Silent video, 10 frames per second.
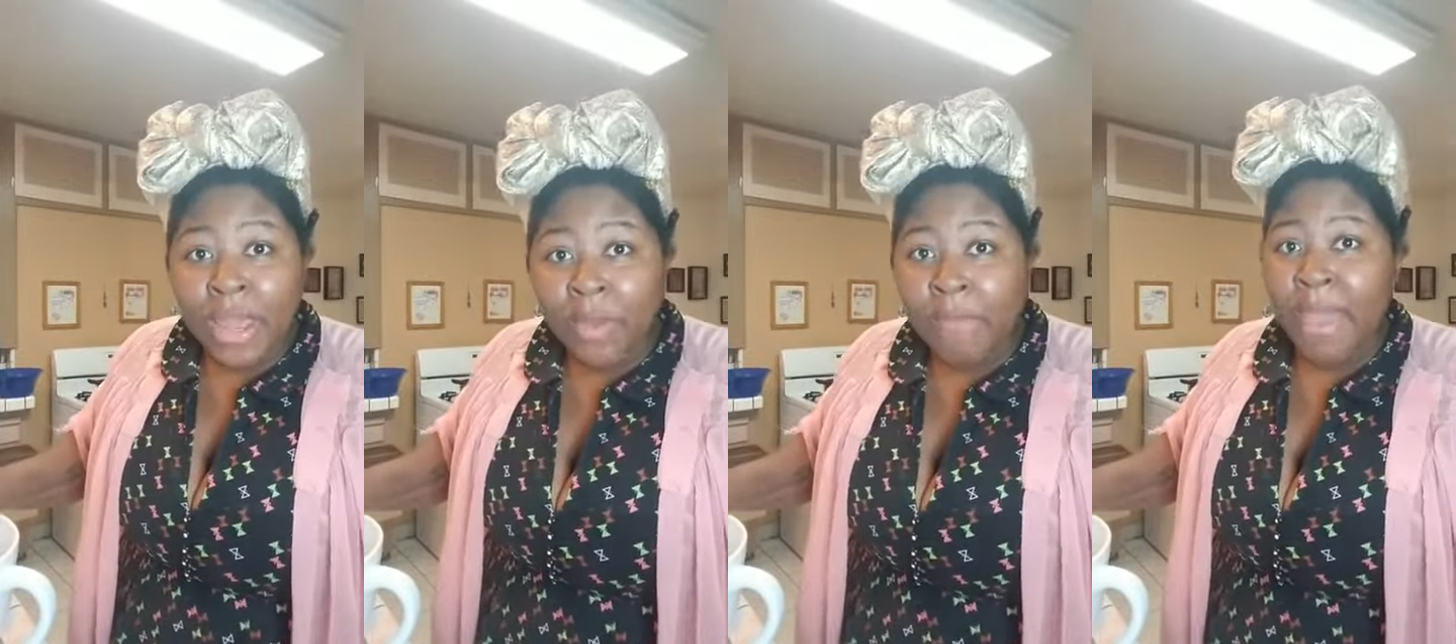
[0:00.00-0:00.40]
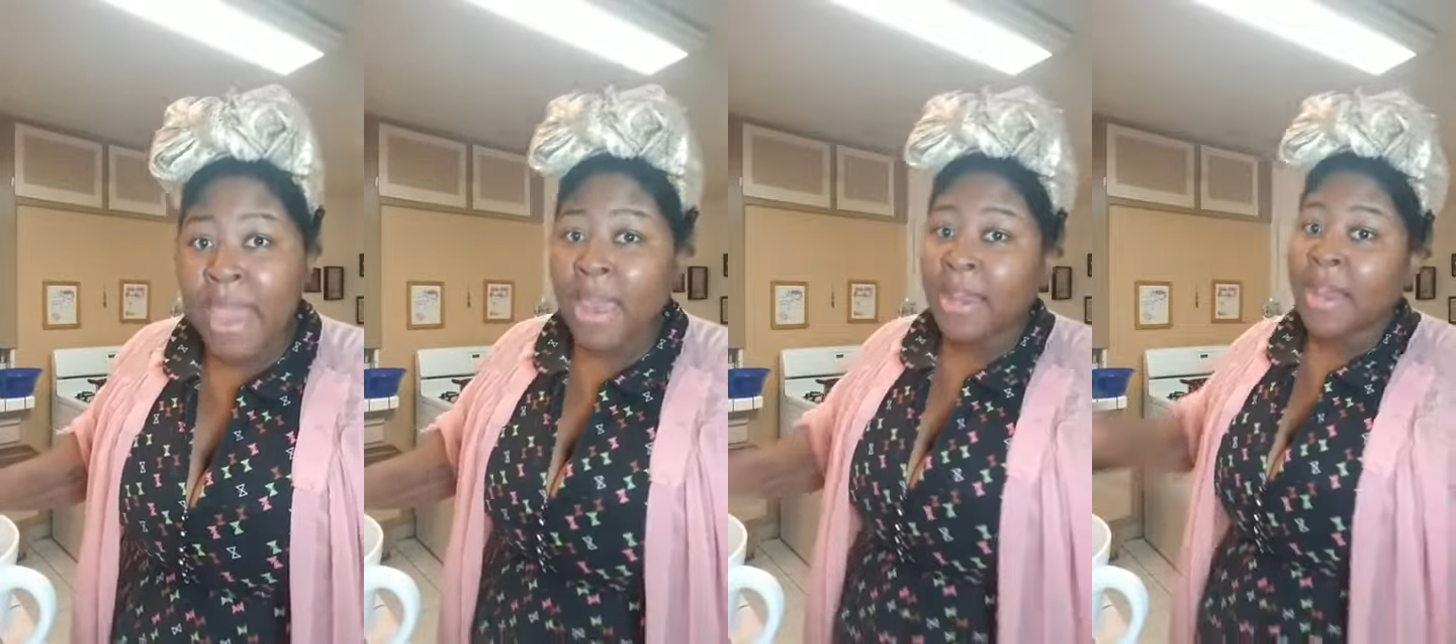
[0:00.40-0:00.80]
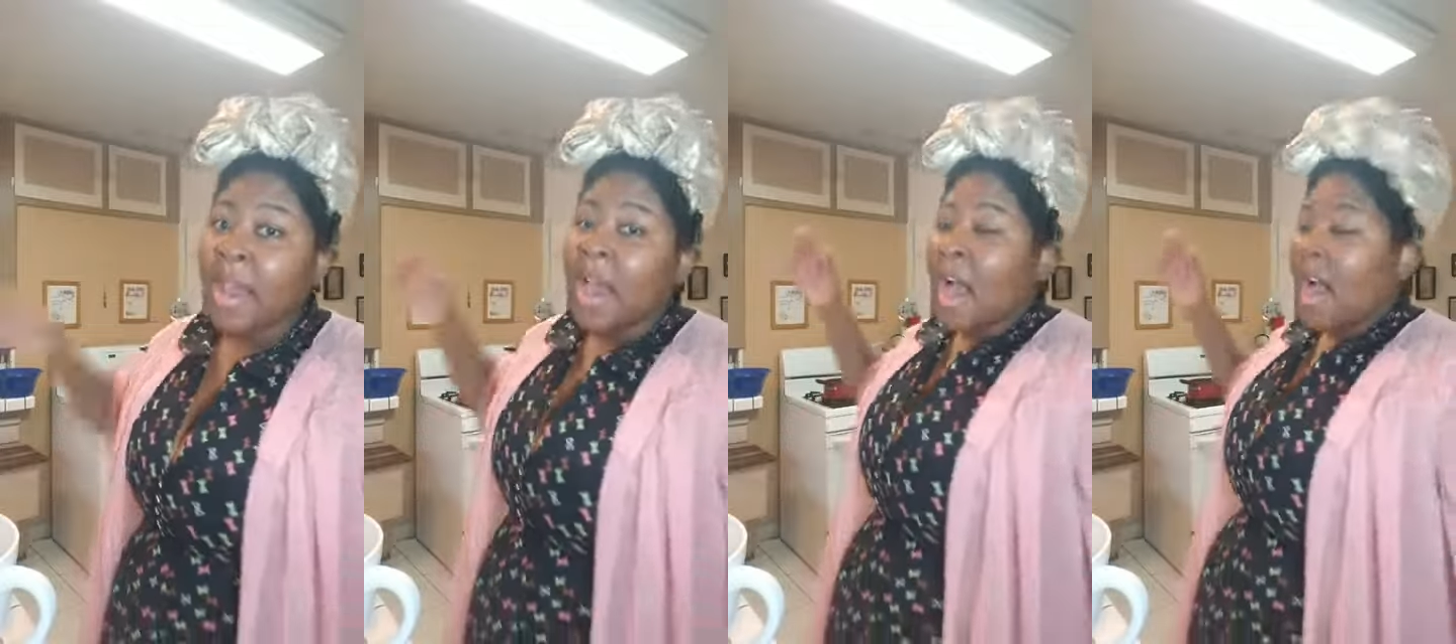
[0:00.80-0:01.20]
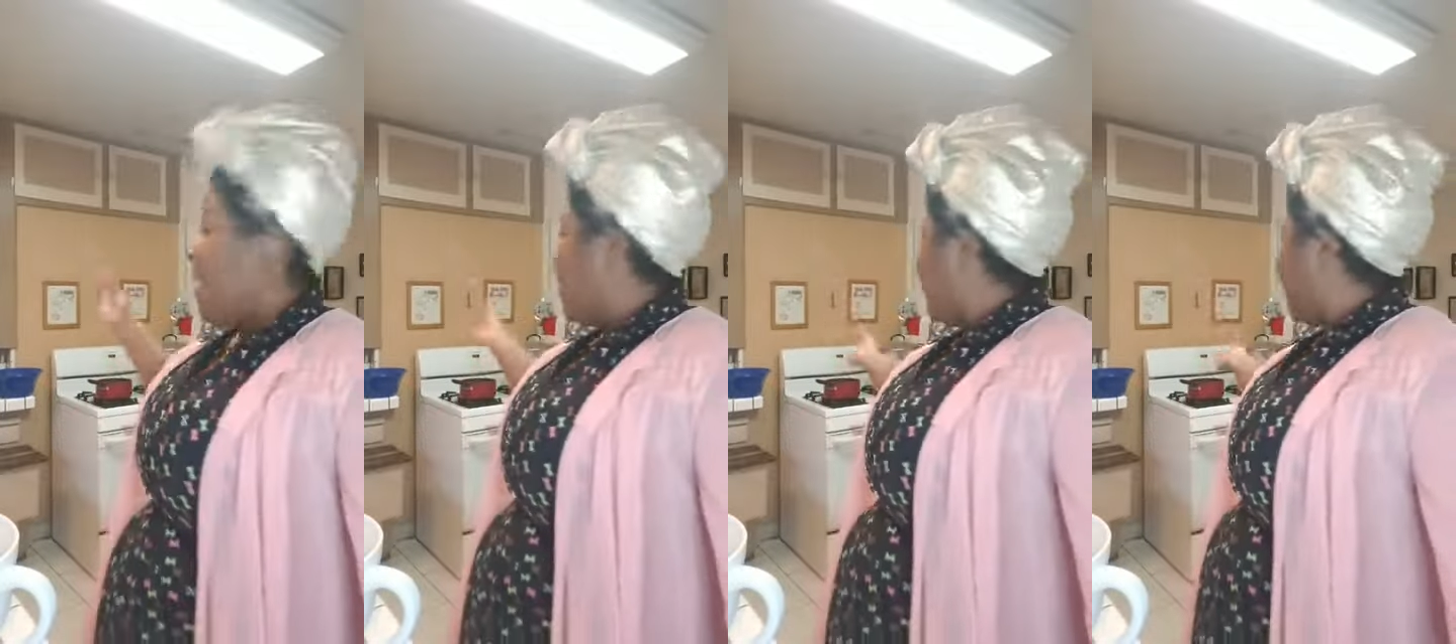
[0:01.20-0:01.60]
We made
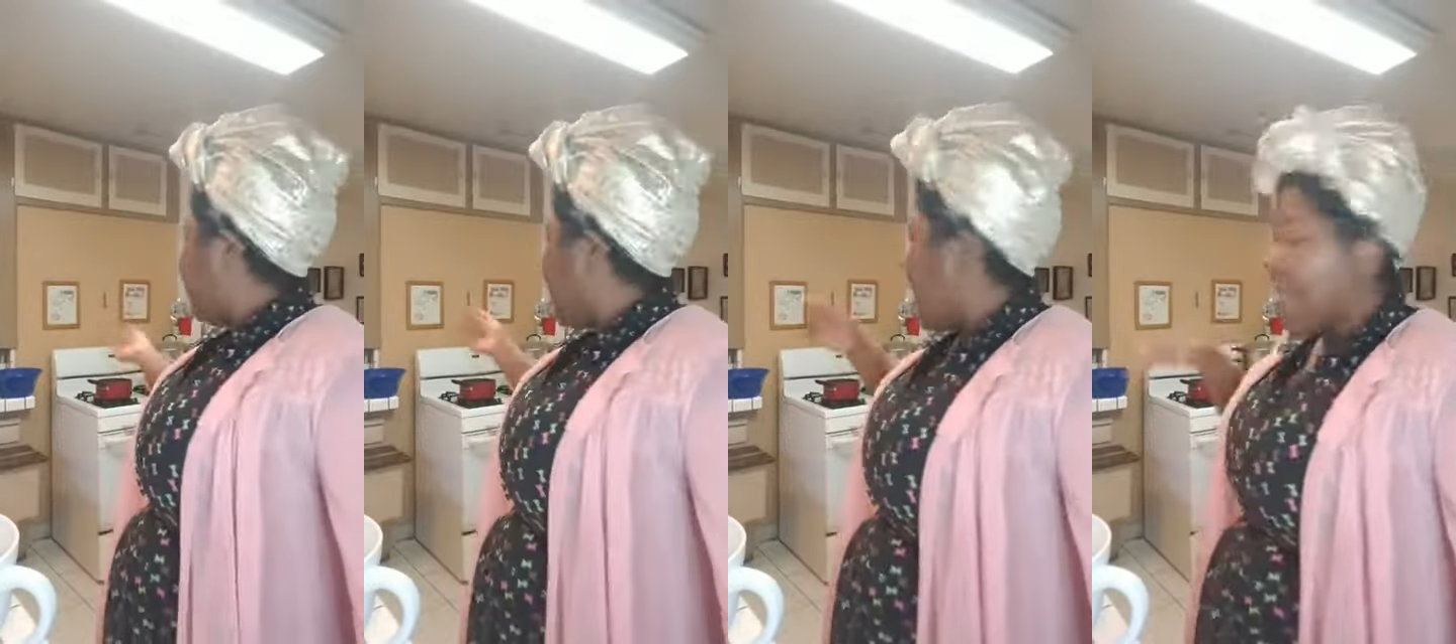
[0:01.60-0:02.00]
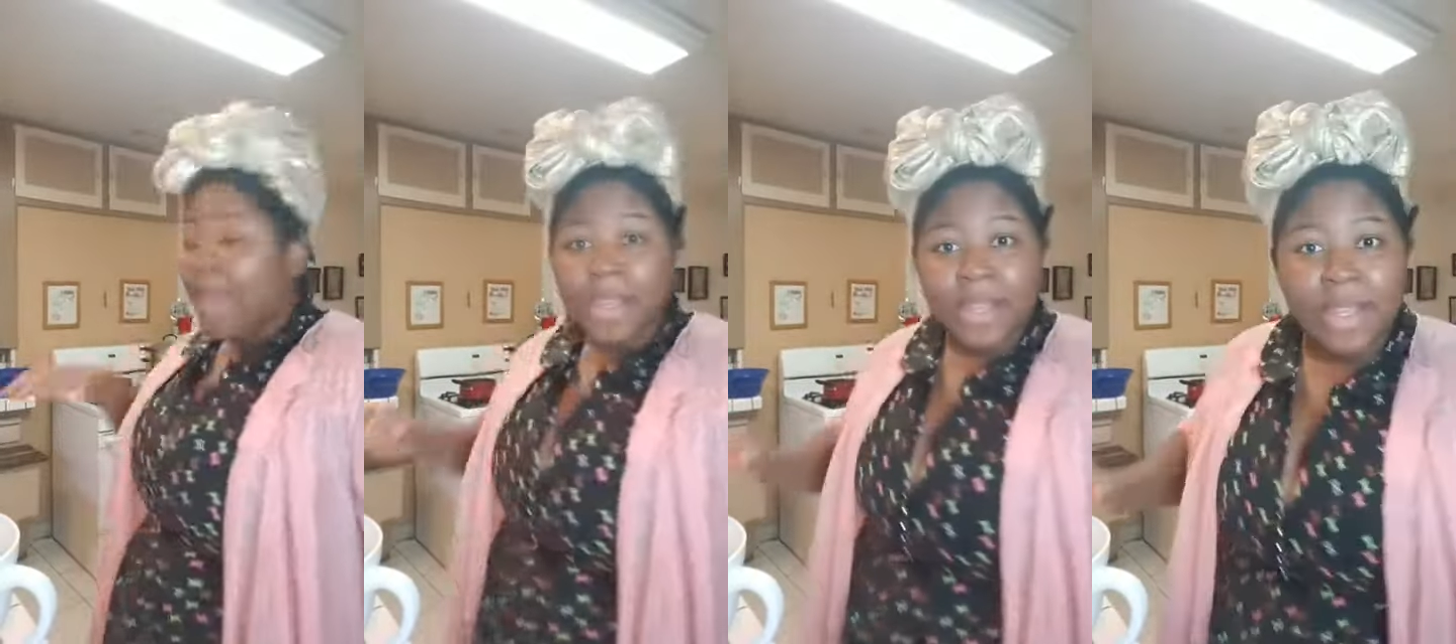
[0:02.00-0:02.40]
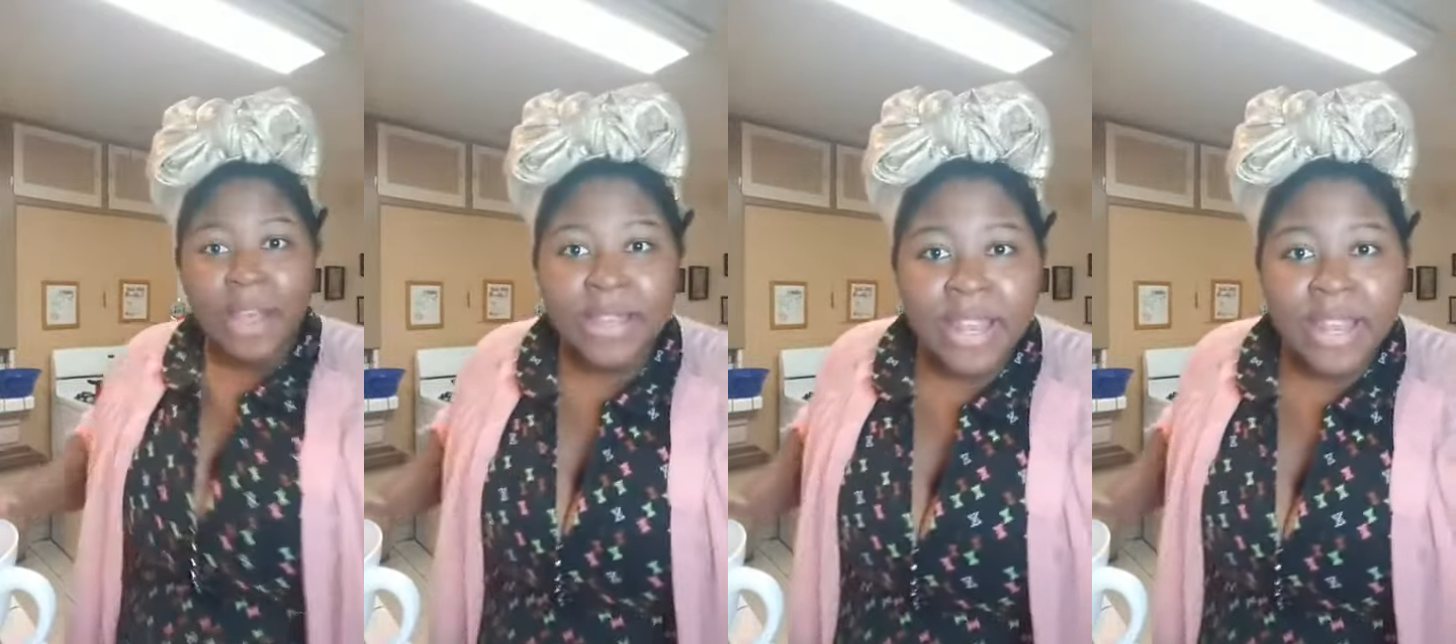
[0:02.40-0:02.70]
a pizza sauce